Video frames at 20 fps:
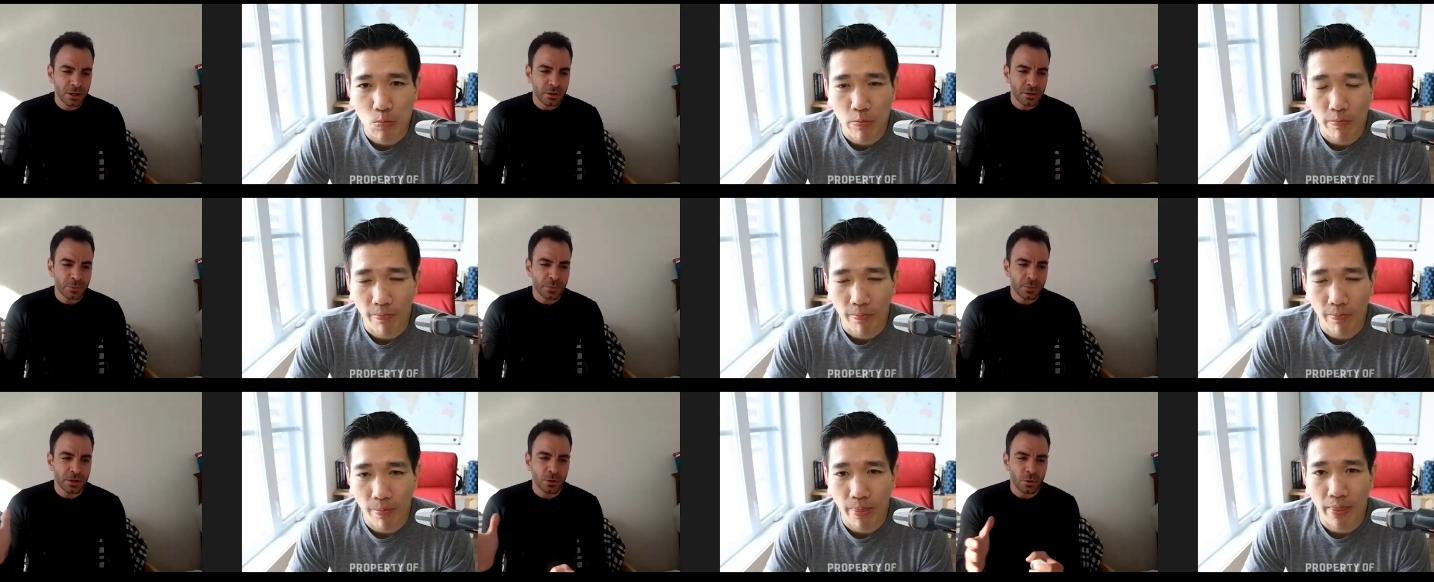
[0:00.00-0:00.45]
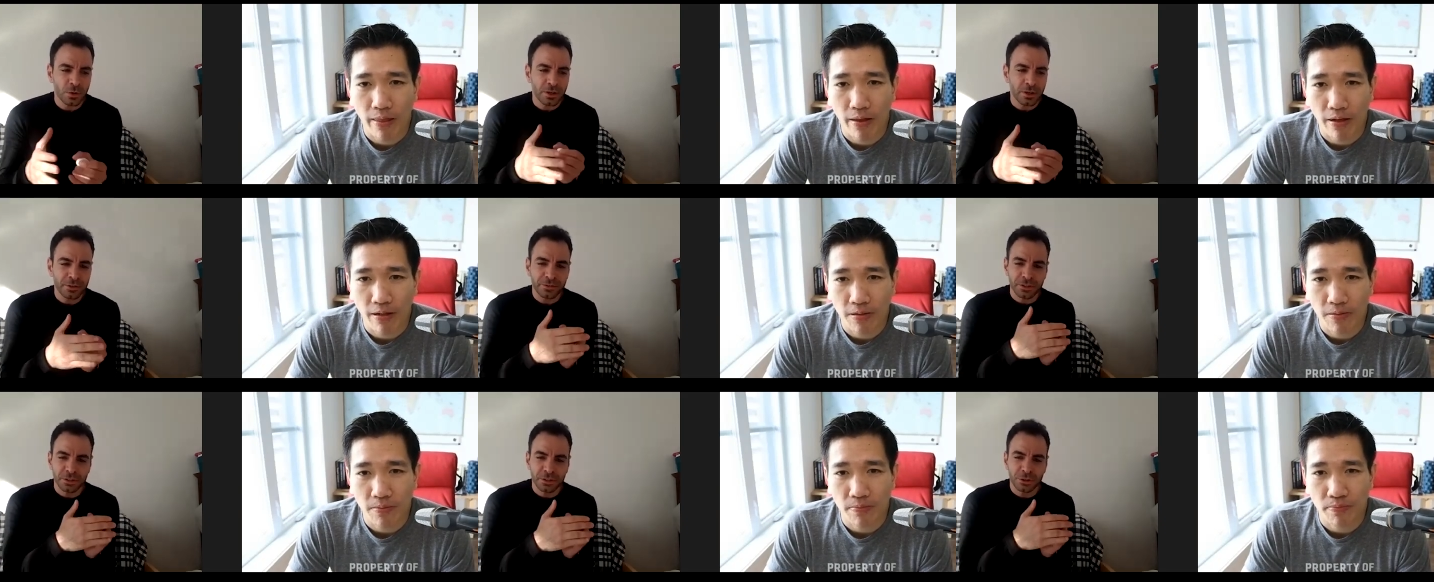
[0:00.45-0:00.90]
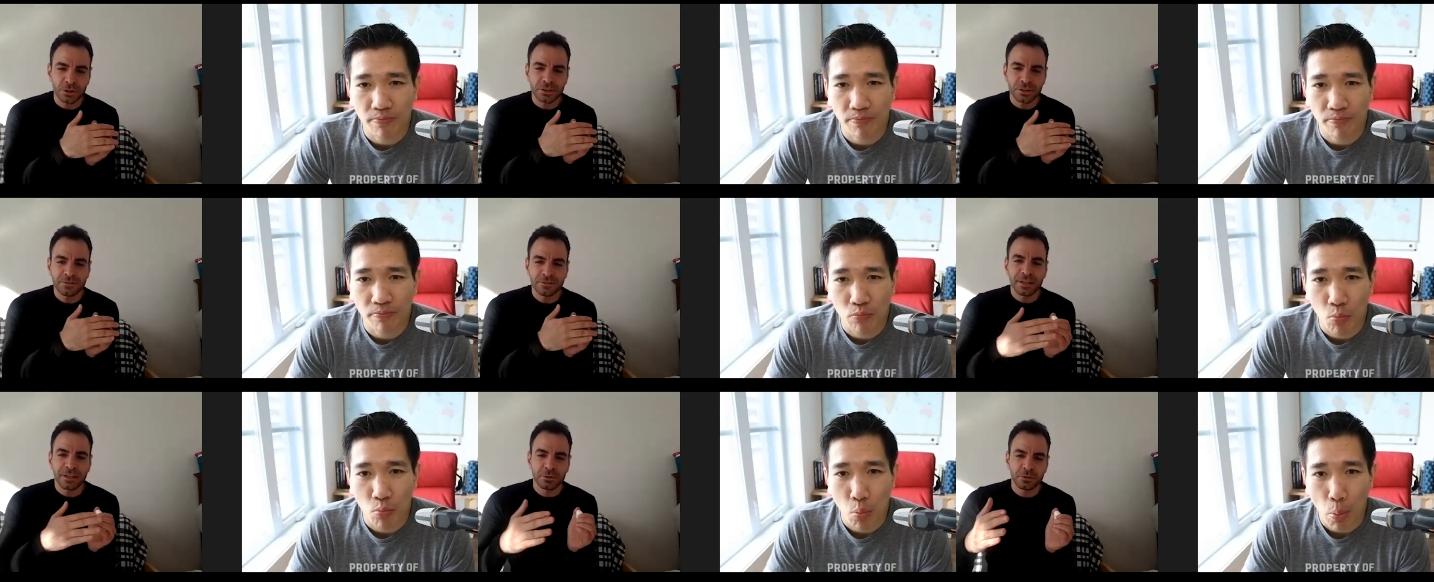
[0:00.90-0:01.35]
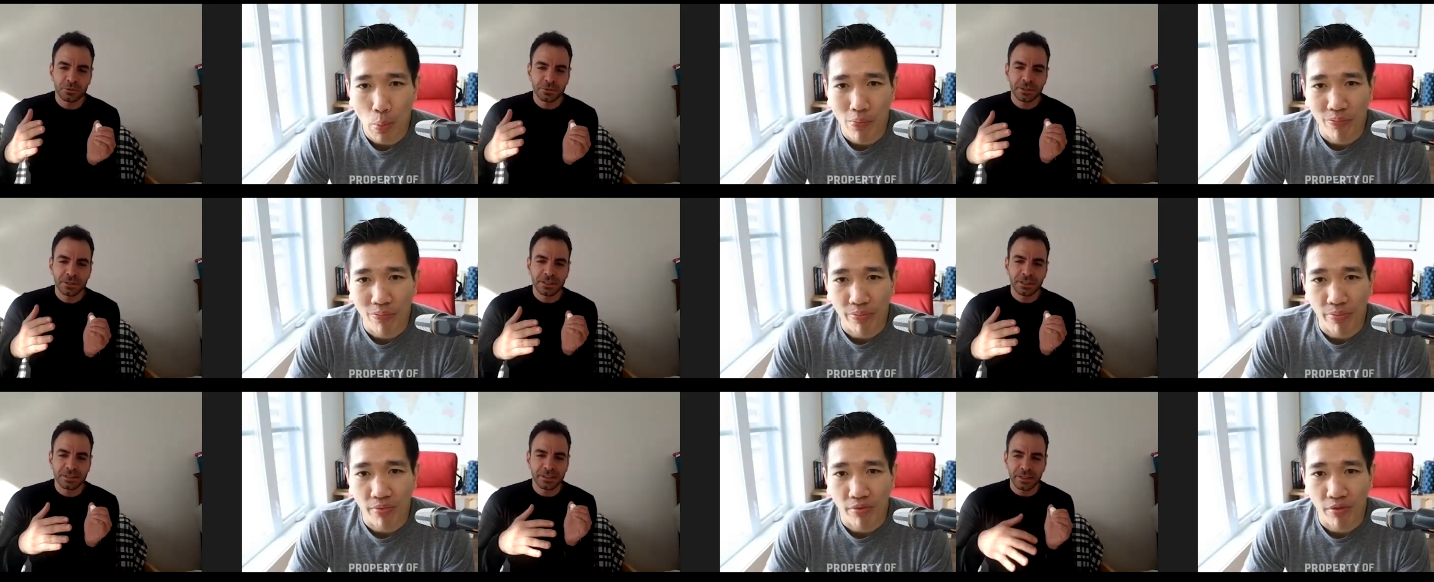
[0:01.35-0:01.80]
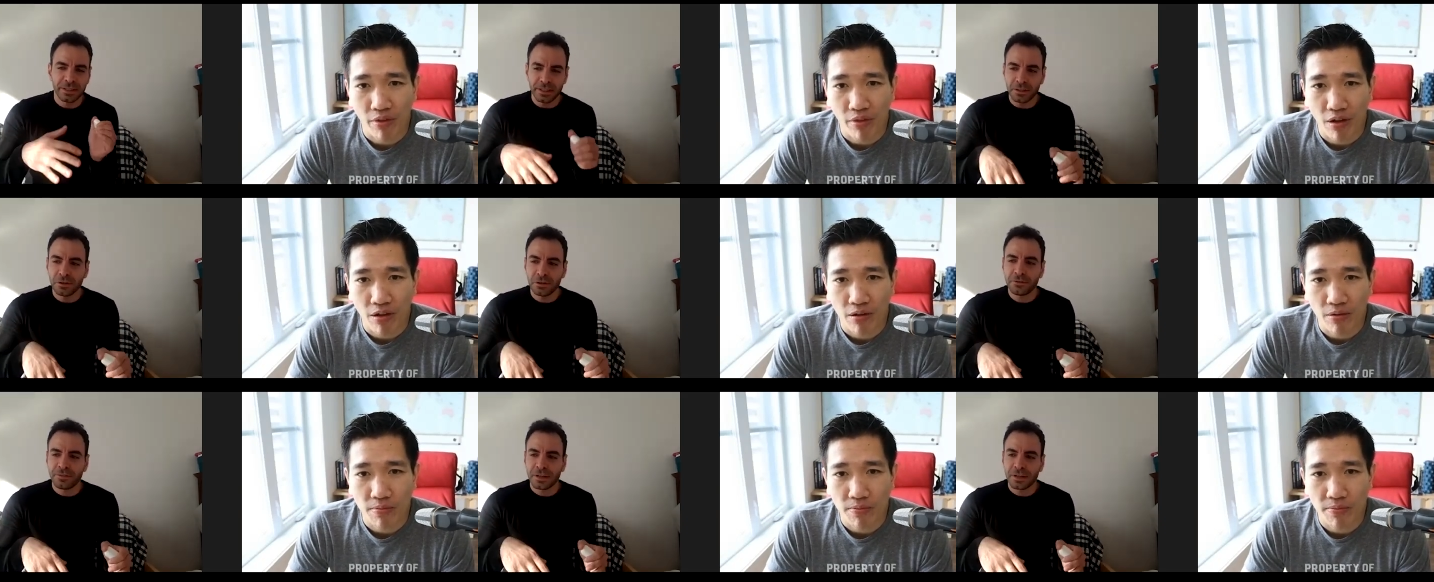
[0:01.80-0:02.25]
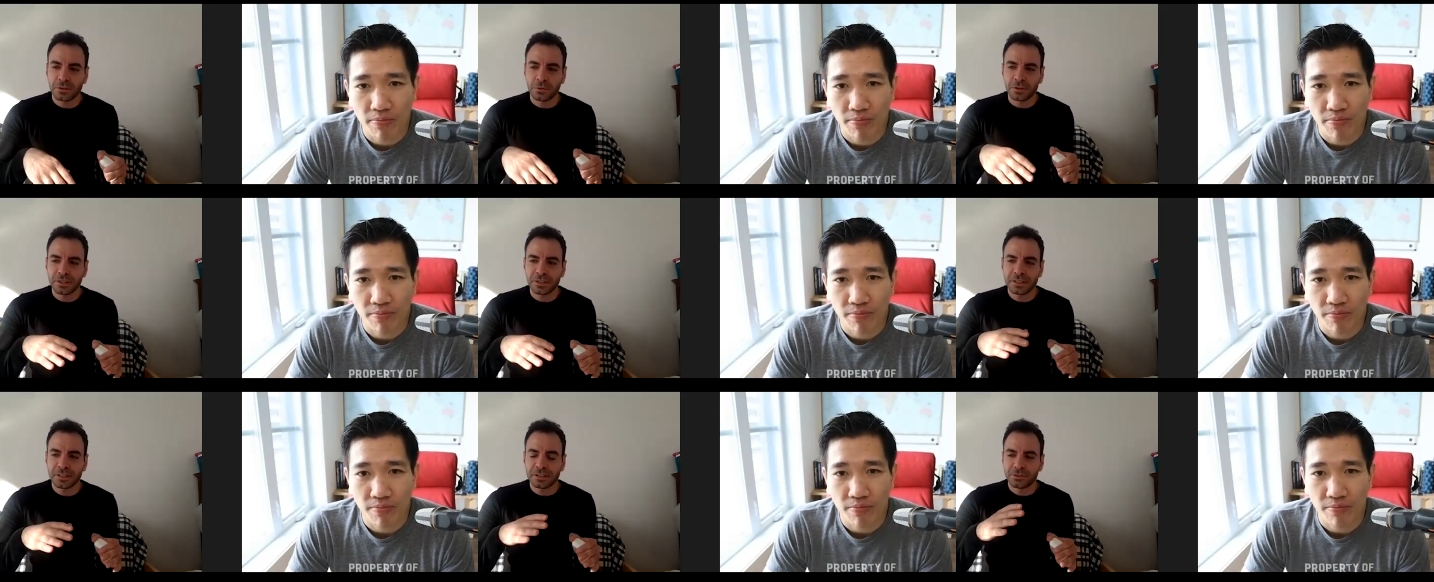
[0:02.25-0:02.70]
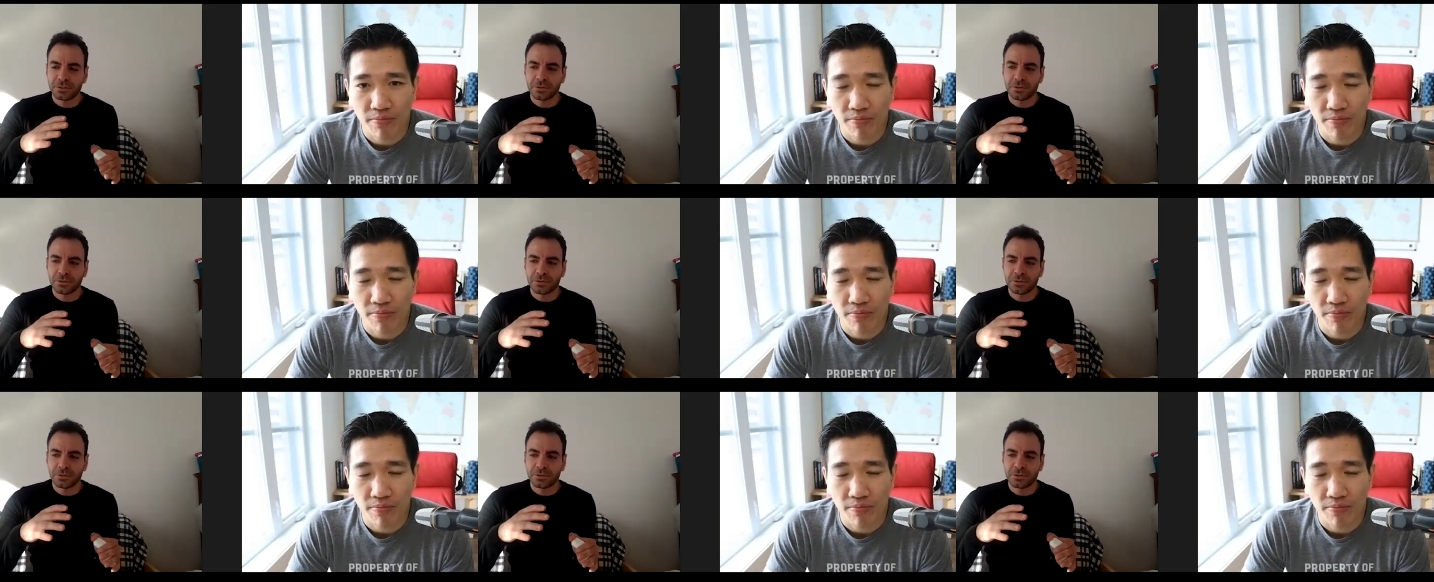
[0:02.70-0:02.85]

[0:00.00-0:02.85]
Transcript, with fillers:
Speaker 1: but or if it's just veteran, because here veteran is